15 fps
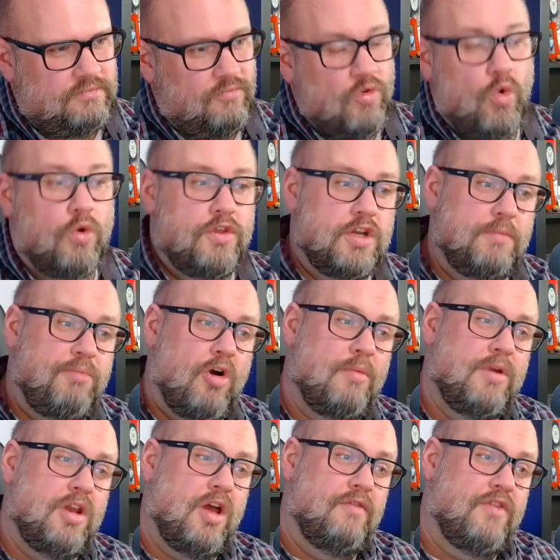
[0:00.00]
or the
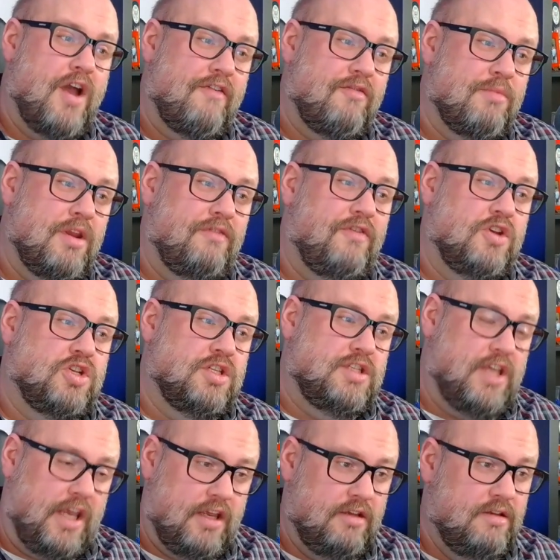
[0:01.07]
Department of Government
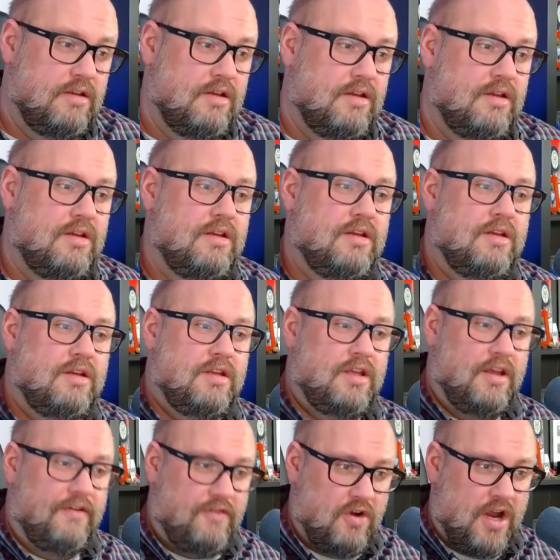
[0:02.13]
Efficiency,
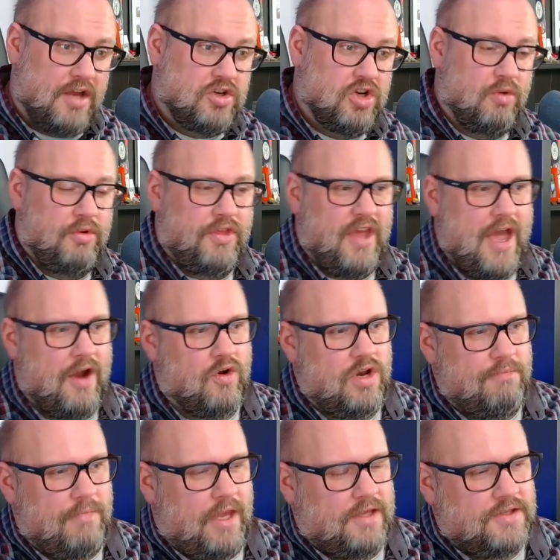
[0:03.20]
if you're not sure what the
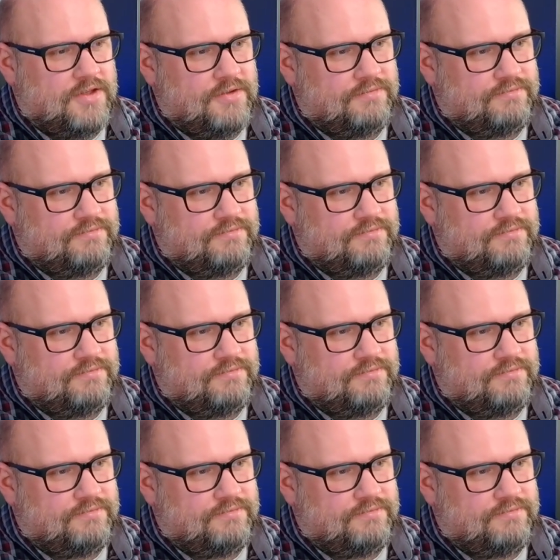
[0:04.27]
acronym means.